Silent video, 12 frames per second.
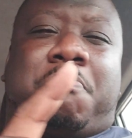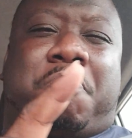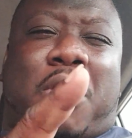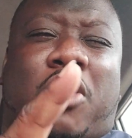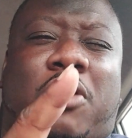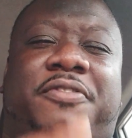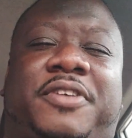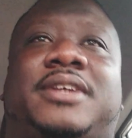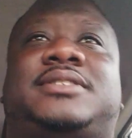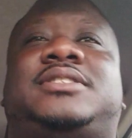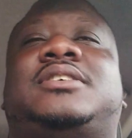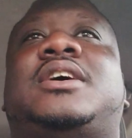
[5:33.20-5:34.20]

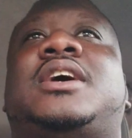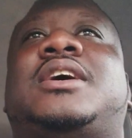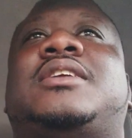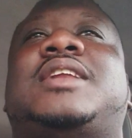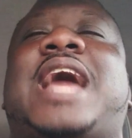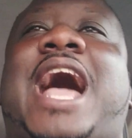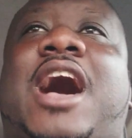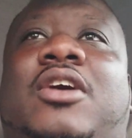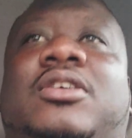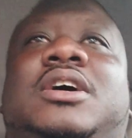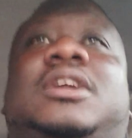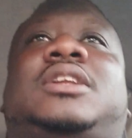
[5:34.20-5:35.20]
Perfect.
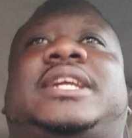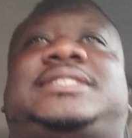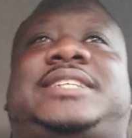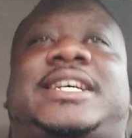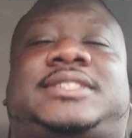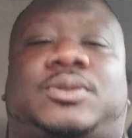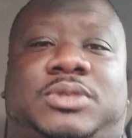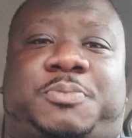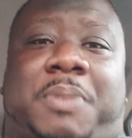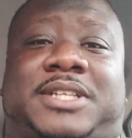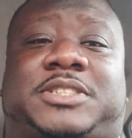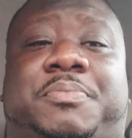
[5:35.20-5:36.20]
Now, let's take some
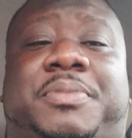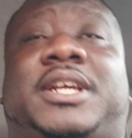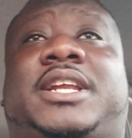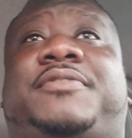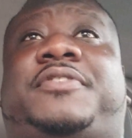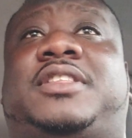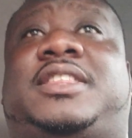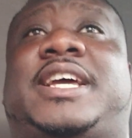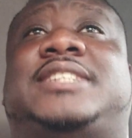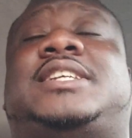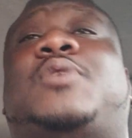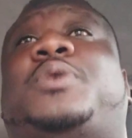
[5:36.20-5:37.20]
responsibility for the
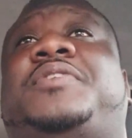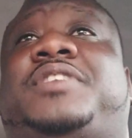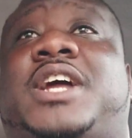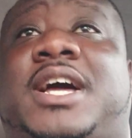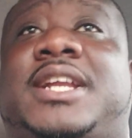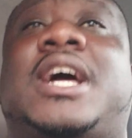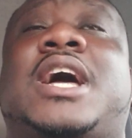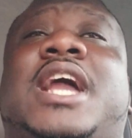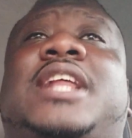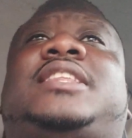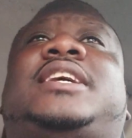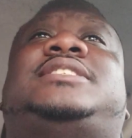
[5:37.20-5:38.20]
things that we've done and
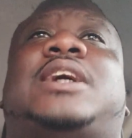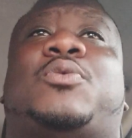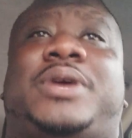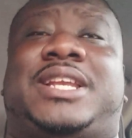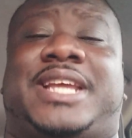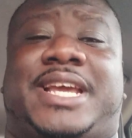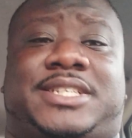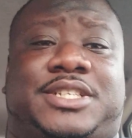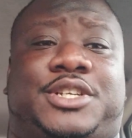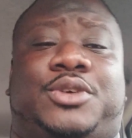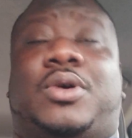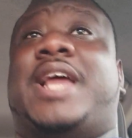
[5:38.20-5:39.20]
the things that we need to
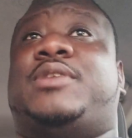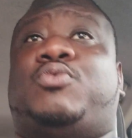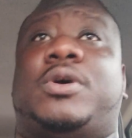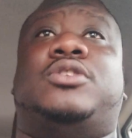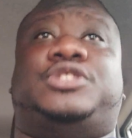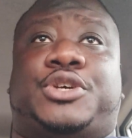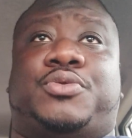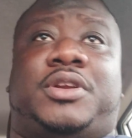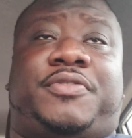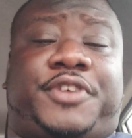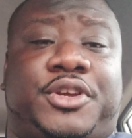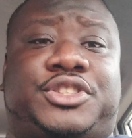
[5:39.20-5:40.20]
do and will do in
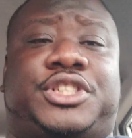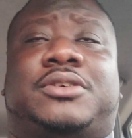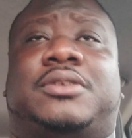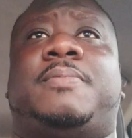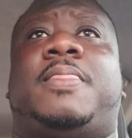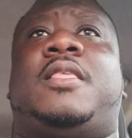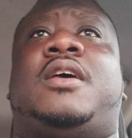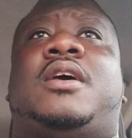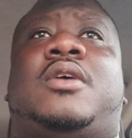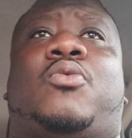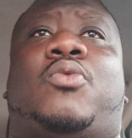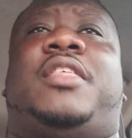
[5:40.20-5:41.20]
the future,
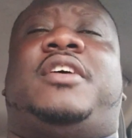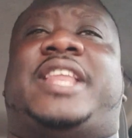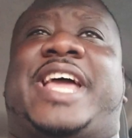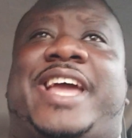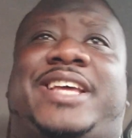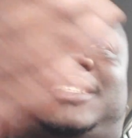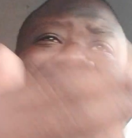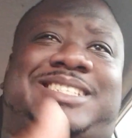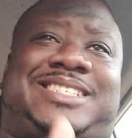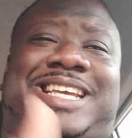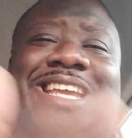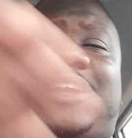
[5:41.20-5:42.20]
whether they
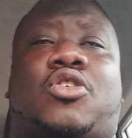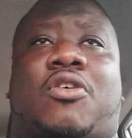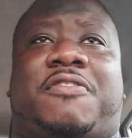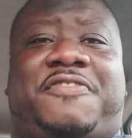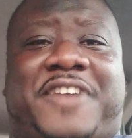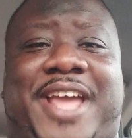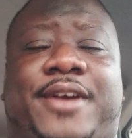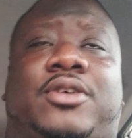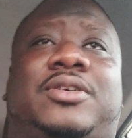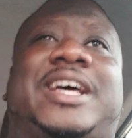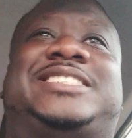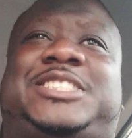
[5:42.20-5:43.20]
succeed or
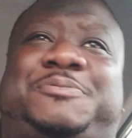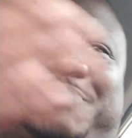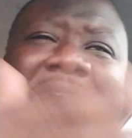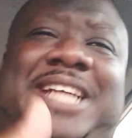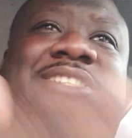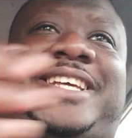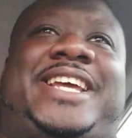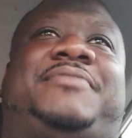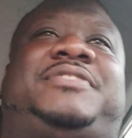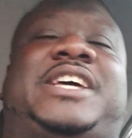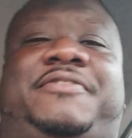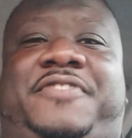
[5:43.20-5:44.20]
fail, especially
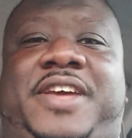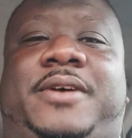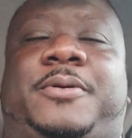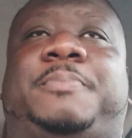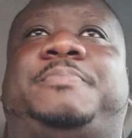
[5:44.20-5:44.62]
if they fail.